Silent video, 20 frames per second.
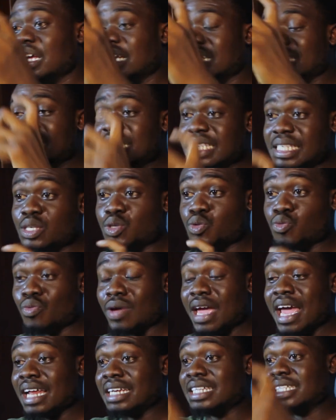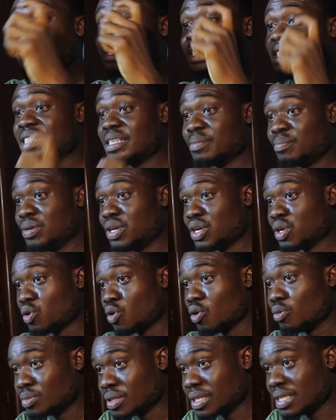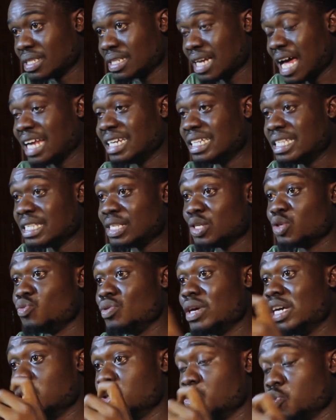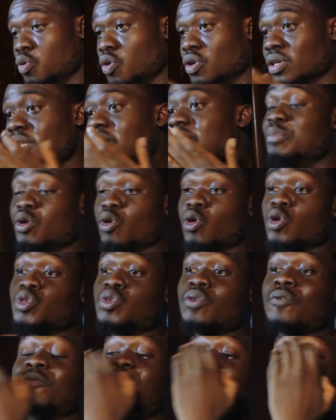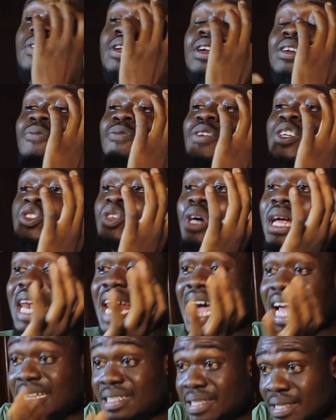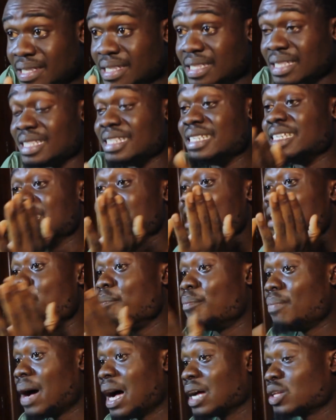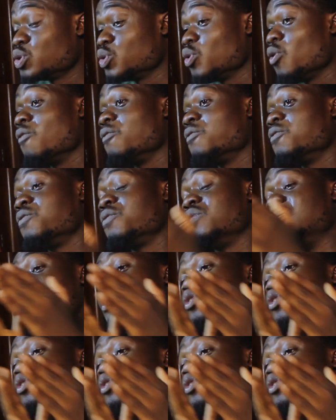This is where the discipline comes in, and this is where it works, because you've visualized the impact of the